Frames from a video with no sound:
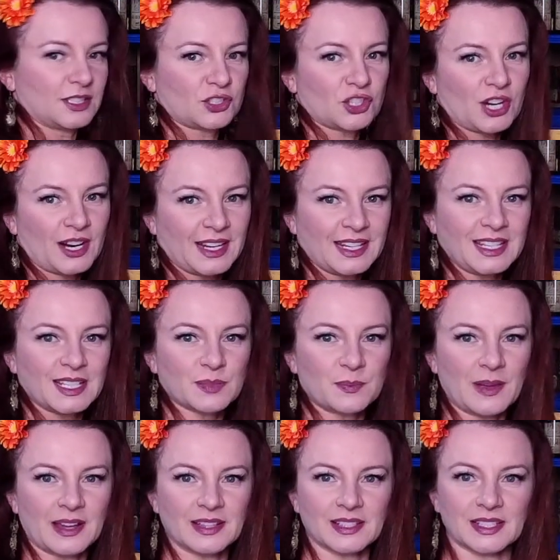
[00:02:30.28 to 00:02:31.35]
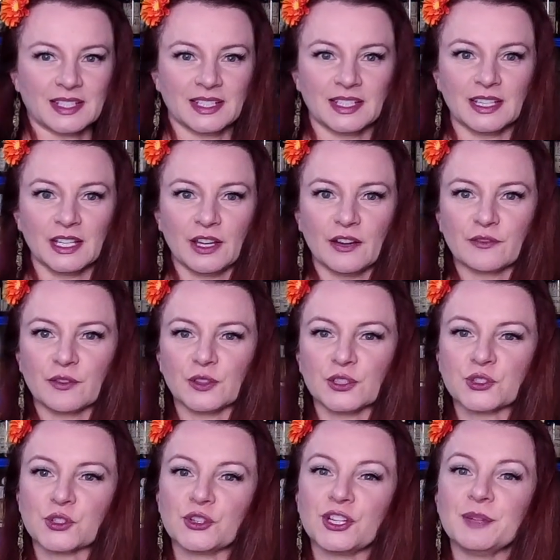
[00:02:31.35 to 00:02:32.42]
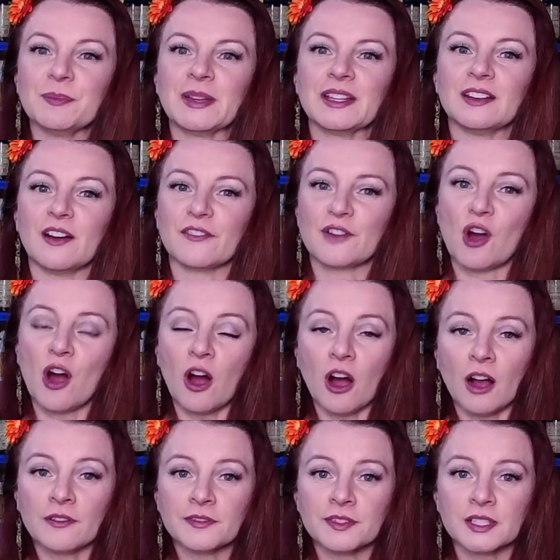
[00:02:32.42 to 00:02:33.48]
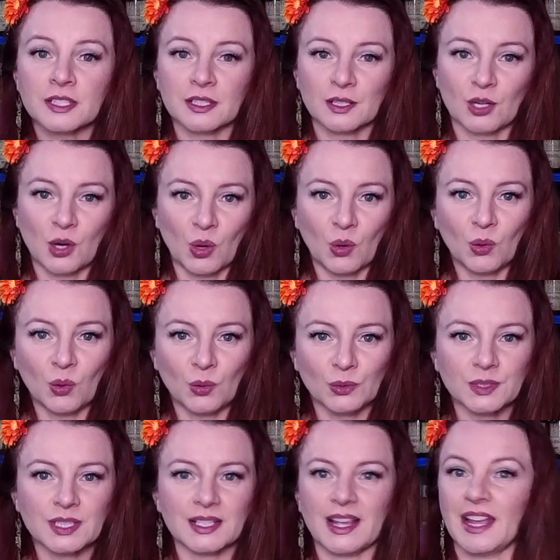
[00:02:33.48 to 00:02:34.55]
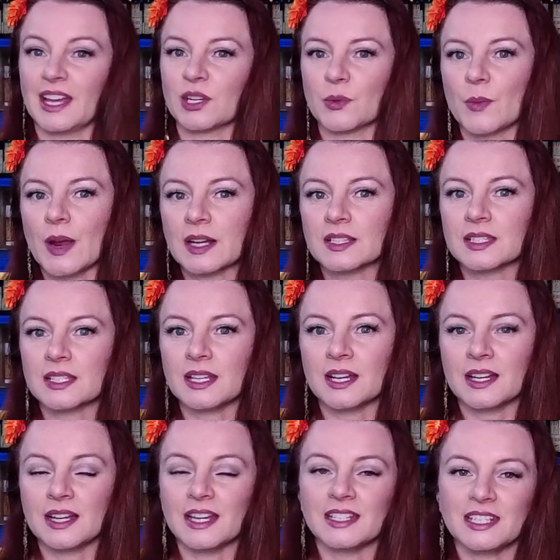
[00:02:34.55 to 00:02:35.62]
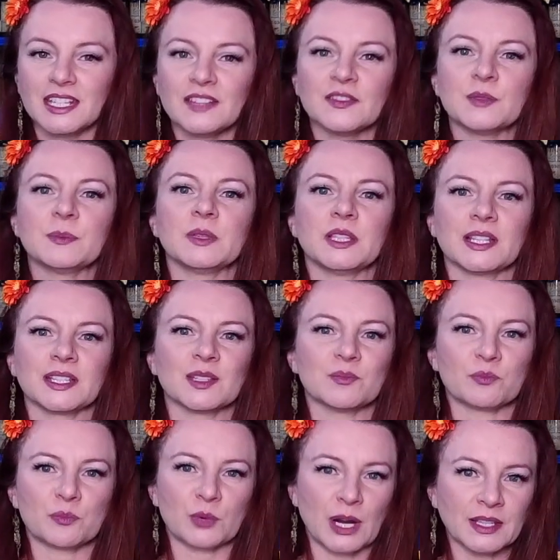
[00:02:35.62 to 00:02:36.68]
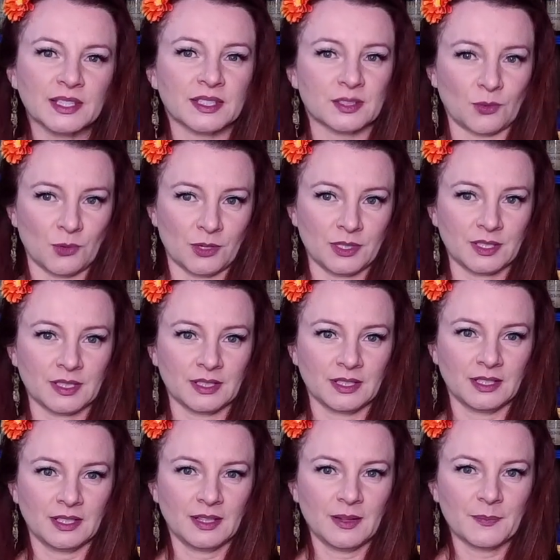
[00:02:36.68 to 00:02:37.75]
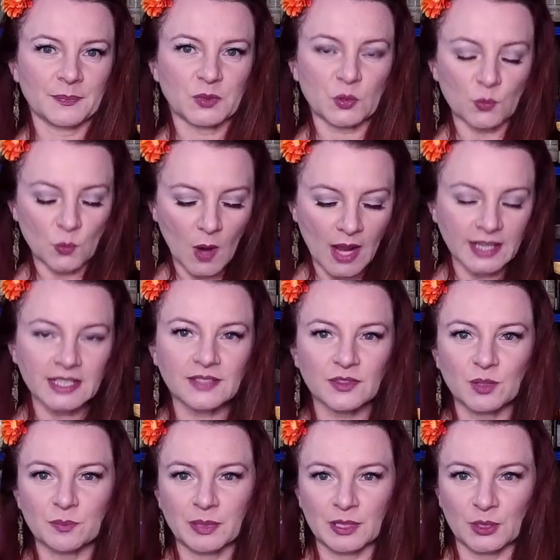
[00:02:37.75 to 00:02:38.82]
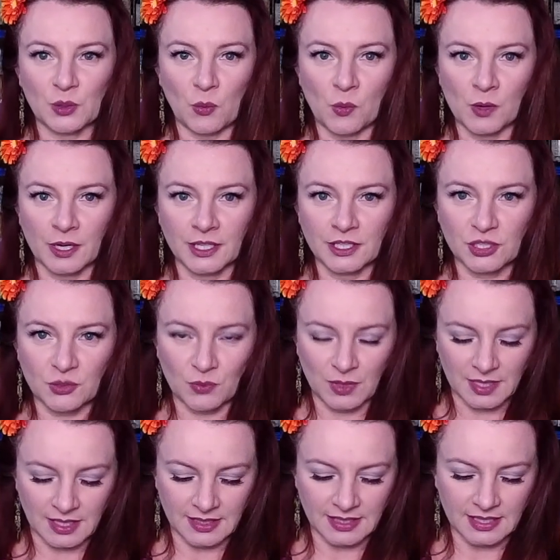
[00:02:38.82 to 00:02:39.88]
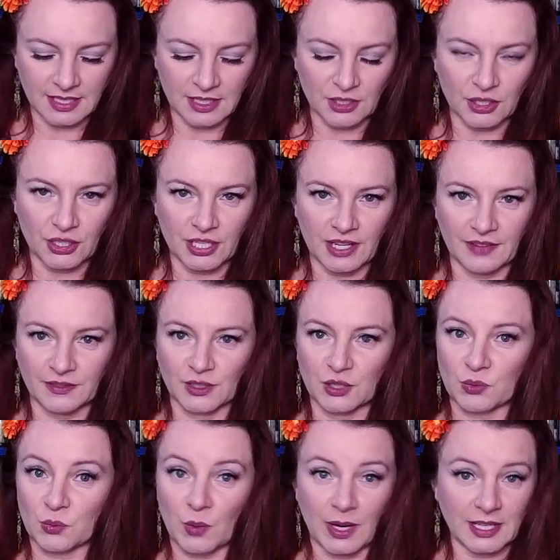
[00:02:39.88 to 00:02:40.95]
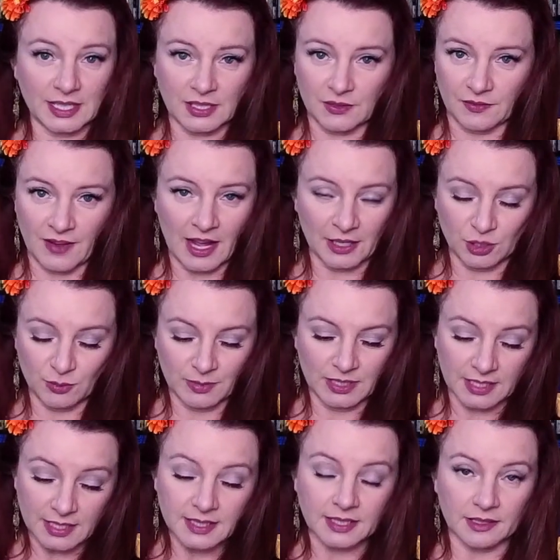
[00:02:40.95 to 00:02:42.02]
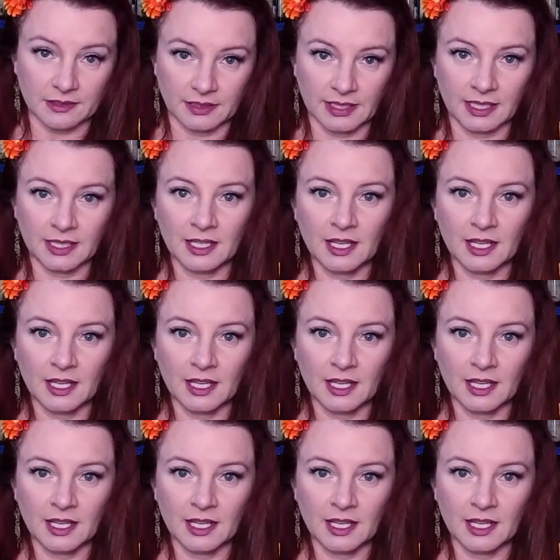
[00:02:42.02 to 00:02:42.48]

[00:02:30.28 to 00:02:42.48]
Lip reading: Chinese medicine for the treatment of coughs, colds, anorexia, and even malignant breast sores. The rind of the bitter orange was considered of the greatest value medicinally,